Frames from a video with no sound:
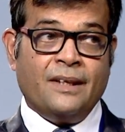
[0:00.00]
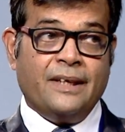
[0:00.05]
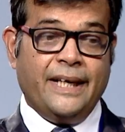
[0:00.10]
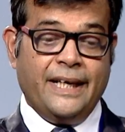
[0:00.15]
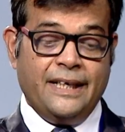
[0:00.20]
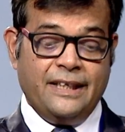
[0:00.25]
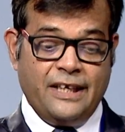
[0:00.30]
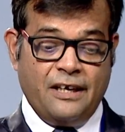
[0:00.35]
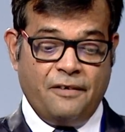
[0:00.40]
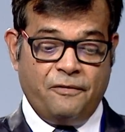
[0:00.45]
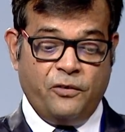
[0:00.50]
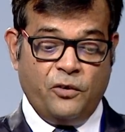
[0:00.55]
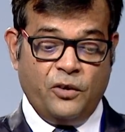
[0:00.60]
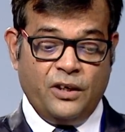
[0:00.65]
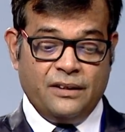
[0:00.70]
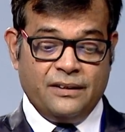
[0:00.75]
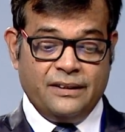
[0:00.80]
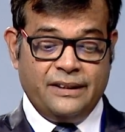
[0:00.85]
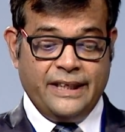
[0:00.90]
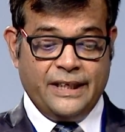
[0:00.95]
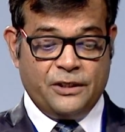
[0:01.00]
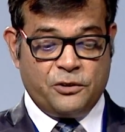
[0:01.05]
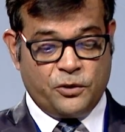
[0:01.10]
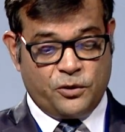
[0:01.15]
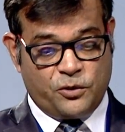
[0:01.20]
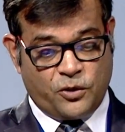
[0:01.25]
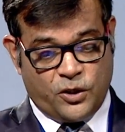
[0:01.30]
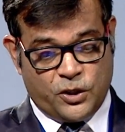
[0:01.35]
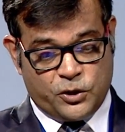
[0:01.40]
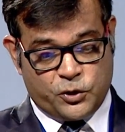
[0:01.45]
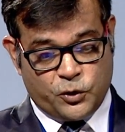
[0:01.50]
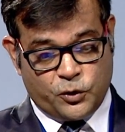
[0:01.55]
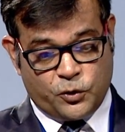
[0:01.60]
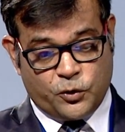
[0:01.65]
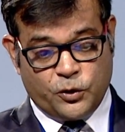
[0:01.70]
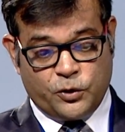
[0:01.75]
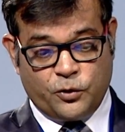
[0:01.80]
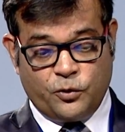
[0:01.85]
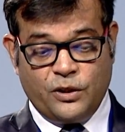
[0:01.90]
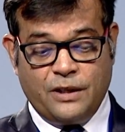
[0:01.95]
and therefore they should also
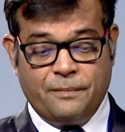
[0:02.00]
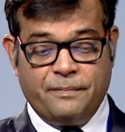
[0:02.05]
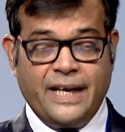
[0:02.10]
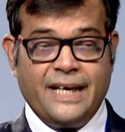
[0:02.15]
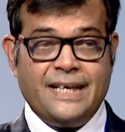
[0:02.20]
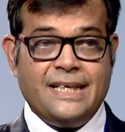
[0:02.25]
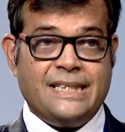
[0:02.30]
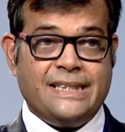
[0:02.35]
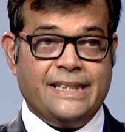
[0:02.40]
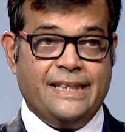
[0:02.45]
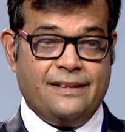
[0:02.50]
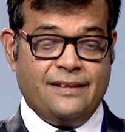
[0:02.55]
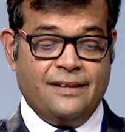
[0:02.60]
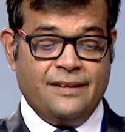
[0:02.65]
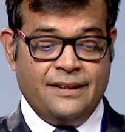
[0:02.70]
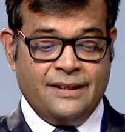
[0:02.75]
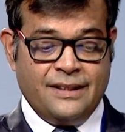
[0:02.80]
go through the balance sheet.